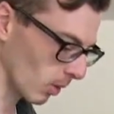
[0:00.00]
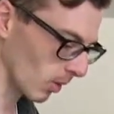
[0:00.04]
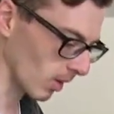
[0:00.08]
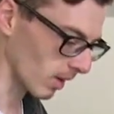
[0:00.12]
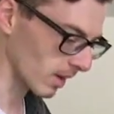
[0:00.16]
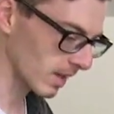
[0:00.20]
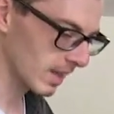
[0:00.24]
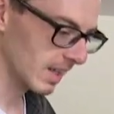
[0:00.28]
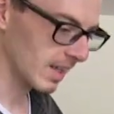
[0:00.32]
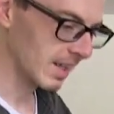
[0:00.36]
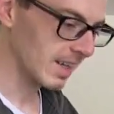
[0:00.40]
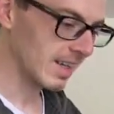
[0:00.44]

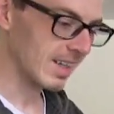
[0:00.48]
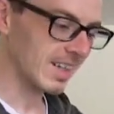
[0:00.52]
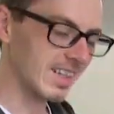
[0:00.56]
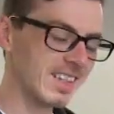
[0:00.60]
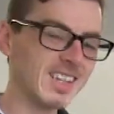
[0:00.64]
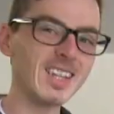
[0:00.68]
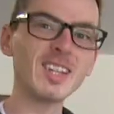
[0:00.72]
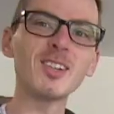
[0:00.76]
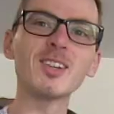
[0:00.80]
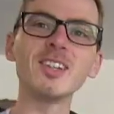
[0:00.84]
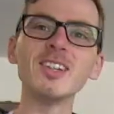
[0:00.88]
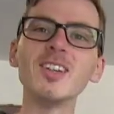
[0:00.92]
but
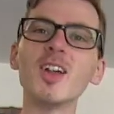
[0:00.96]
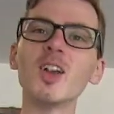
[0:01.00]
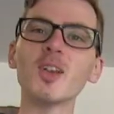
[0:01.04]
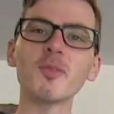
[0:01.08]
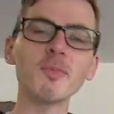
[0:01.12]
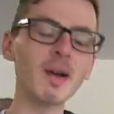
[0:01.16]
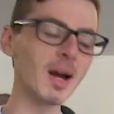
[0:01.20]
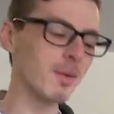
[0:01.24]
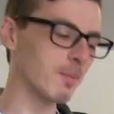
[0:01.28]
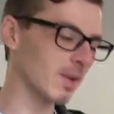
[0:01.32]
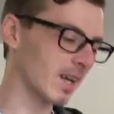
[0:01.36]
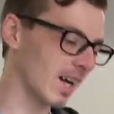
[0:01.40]

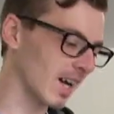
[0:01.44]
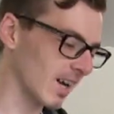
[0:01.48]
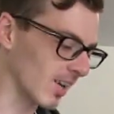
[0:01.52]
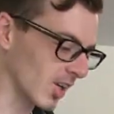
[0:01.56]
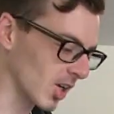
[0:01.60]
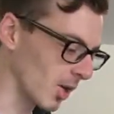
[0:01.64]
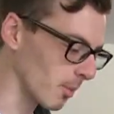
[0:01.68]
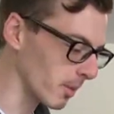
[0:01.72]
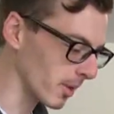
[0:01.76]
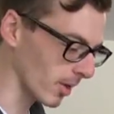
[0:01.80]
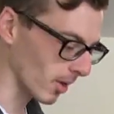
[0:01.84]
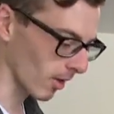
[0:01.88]
this might be kind
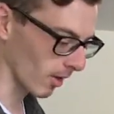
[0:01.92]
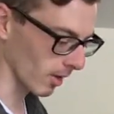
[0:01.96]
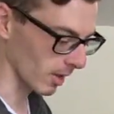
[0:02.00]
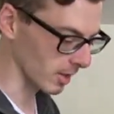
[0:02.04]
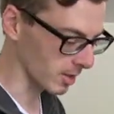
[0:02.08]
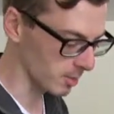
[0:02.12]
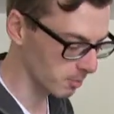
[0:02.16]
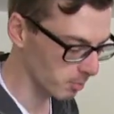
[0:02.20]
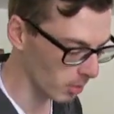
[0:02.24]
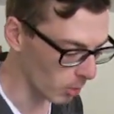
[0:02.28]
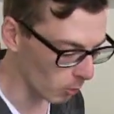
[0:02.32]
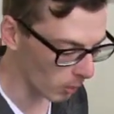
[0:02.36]
of common
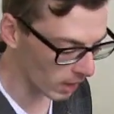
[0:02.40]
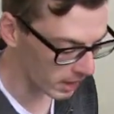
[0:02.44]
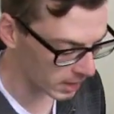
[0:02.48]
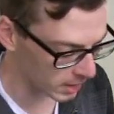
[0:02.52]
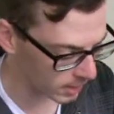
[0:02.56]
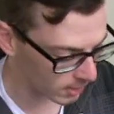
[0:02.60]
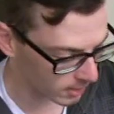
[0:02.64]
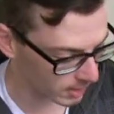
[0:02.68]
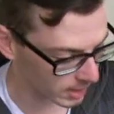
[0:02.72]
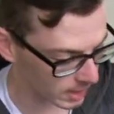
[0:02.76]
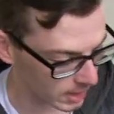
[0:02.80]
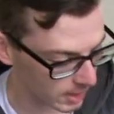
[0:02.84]
knowledge. But when
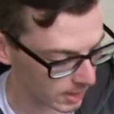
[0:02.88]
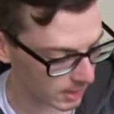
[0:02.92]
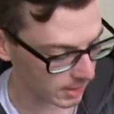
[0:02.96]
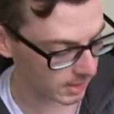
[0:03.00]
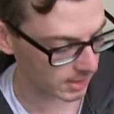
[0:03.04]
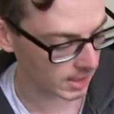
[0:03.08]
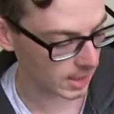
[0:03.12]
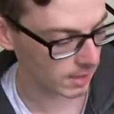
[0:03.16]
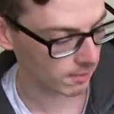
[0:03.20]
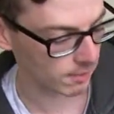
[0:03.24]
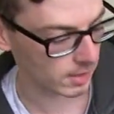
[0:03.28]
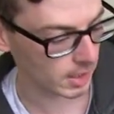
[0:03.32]
you see
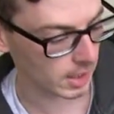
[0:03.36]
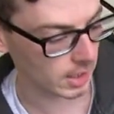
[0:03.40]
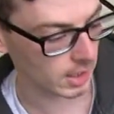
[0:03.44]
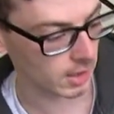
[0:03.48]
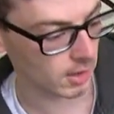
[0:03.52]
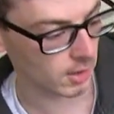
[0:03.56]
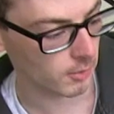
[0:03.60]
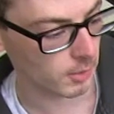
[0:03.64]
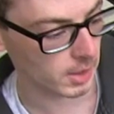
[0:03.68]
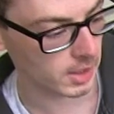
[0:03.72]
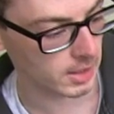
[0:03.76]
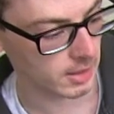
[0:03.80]
this area
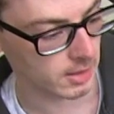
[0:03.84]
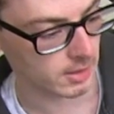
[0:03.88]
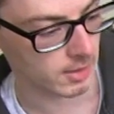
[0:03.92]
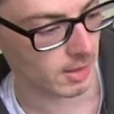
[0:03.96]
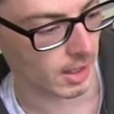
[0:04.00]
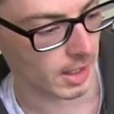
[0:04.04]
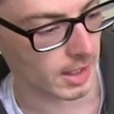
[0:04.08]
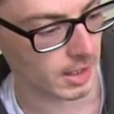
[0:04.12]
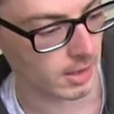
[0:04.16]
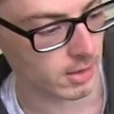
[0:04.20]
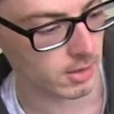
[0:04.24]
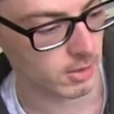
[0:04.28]
here, where there's
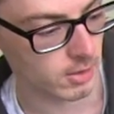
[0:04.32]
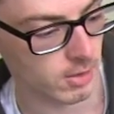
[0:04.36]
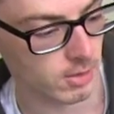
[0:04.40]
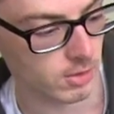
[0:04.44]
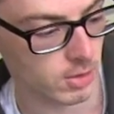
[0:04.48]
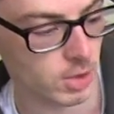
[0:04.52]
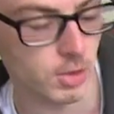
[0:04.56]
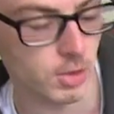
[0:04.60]
like